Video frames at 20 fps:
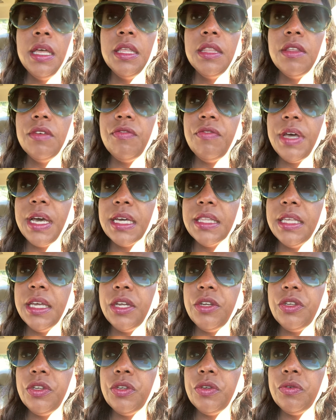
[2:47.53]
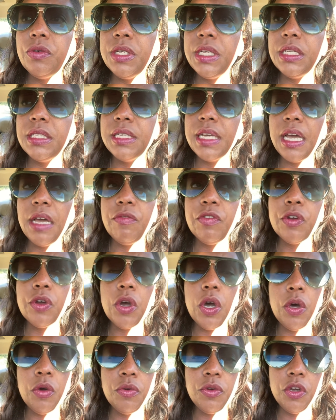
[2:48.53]
the fact that you need to have your
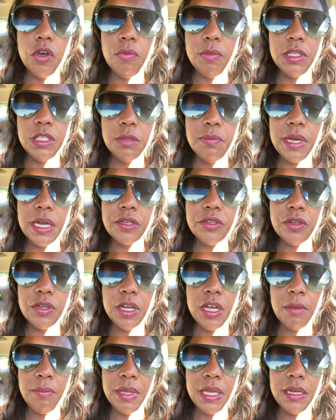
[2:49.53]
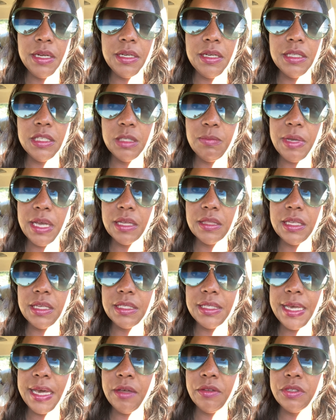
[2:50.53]
own home inspector come in and inspect
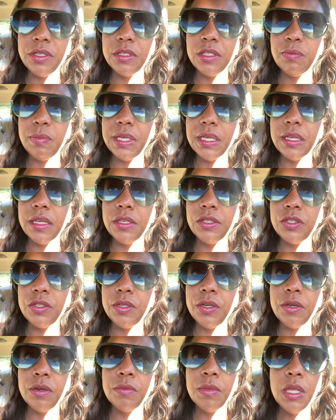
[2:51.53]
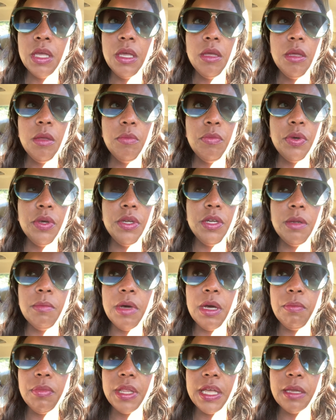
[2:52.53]
these houses because they're putting them
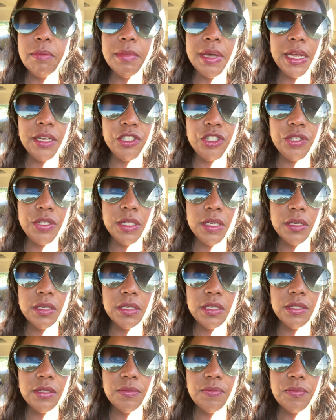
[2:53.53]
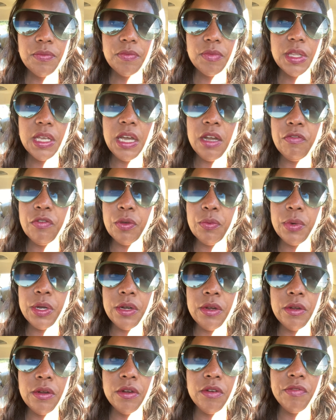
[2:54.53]
up like matchsticks
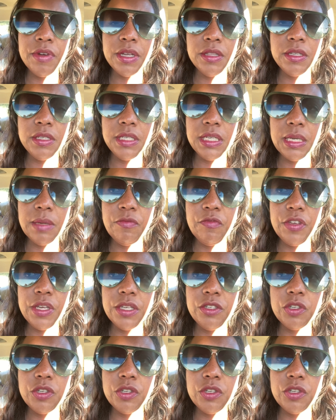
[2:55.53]
everywhere around the DMV.